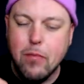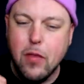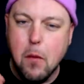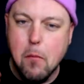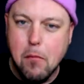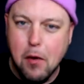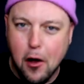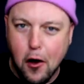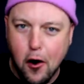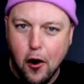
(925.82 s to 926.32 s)

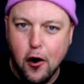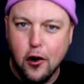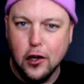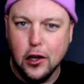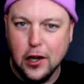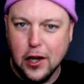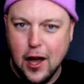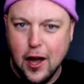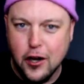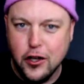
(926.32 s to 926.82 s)
But our
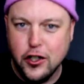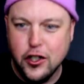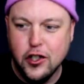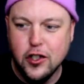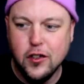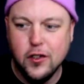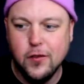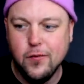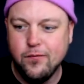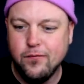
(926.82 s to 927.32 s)
lush
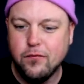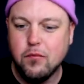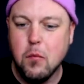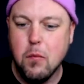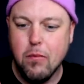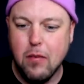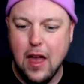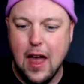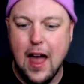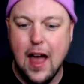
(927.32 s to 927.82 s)

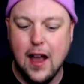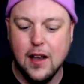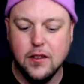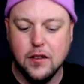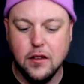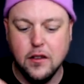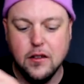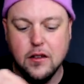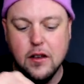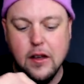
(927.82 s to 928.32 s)

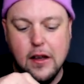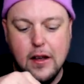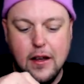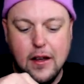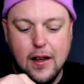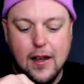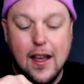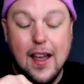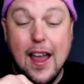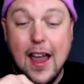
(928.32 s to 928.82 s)
asses
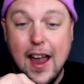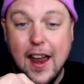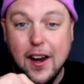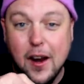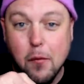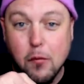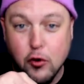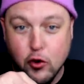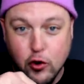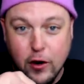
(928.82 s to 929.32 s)
end
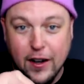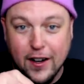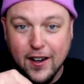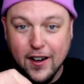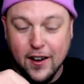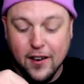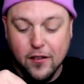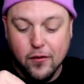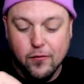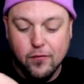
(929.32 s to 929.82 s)
up
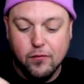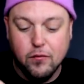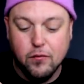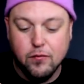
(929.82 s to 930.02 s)
drinking